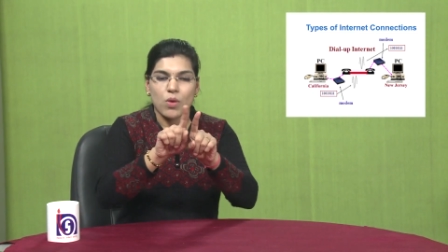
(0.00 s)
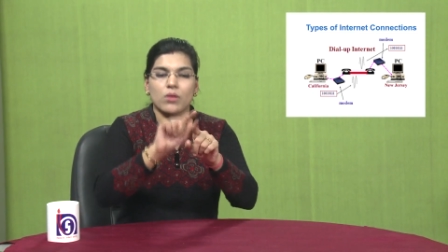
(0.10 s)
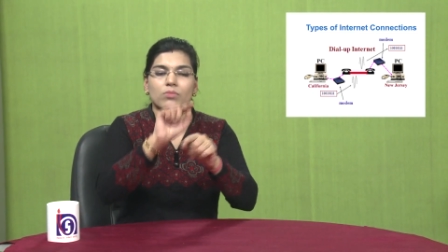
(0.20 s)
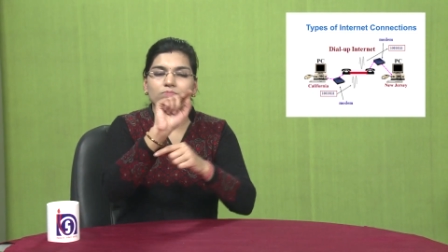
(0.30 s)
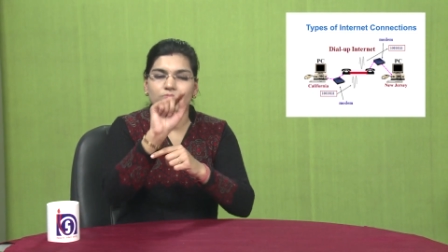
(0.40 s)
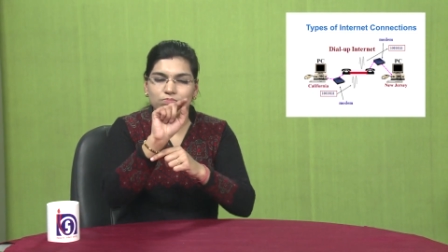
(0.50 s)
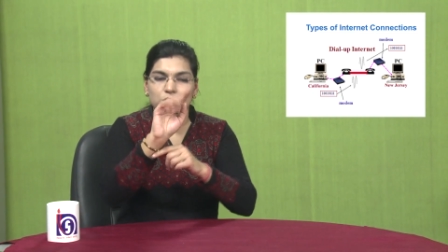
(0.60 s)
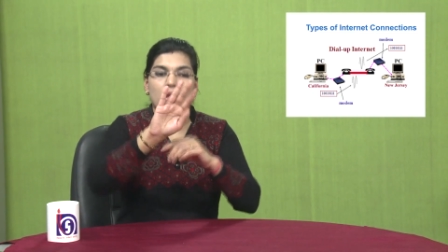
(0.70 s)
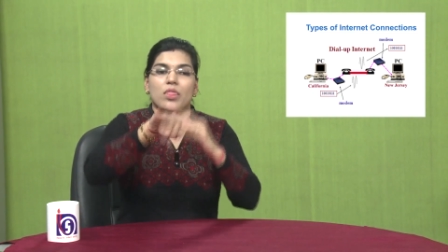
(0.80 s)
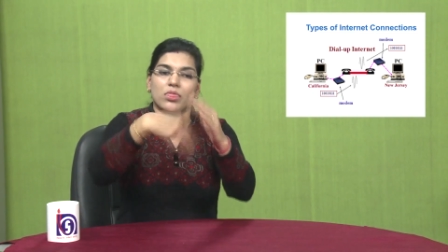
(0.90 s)
to their
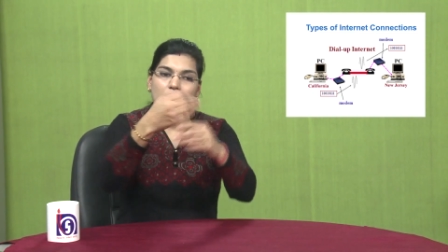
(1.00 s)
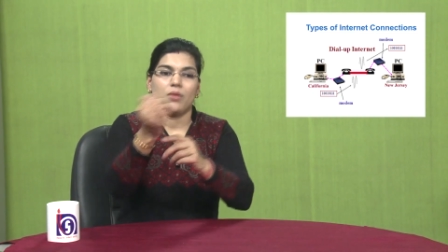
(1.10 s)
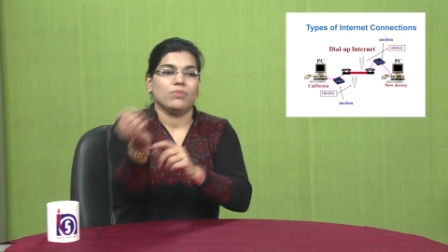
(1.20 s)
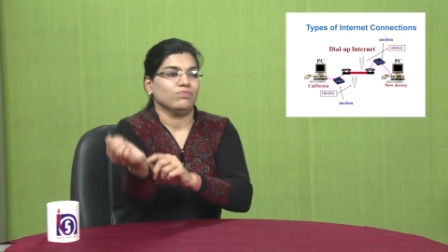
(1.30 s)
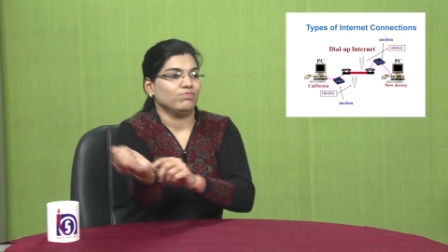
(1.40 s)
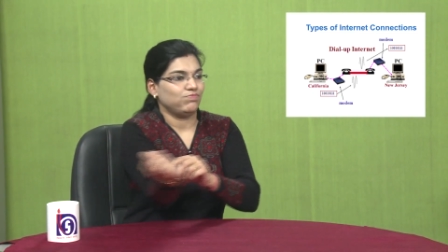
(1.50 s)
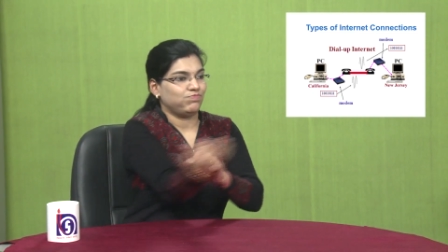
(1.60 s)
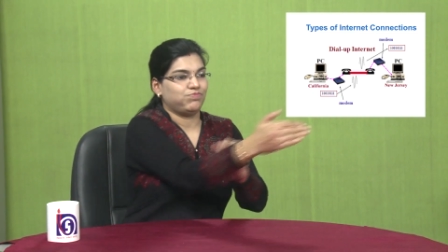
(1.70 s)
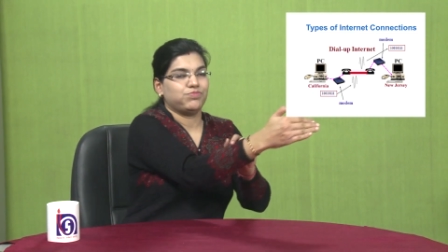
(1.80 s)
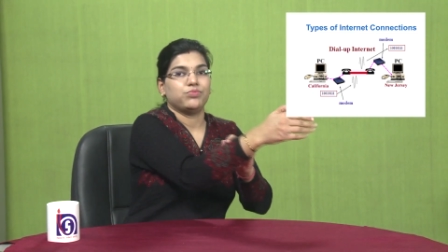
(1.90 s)
connection
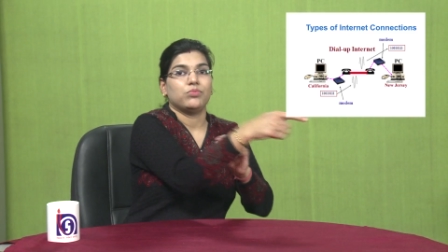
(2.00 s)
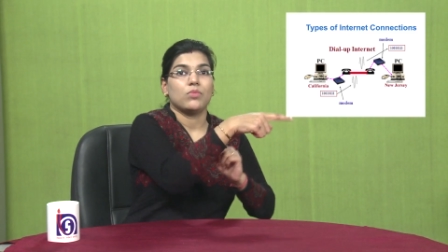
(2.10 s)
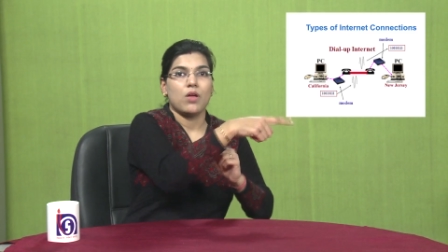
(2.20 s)
and then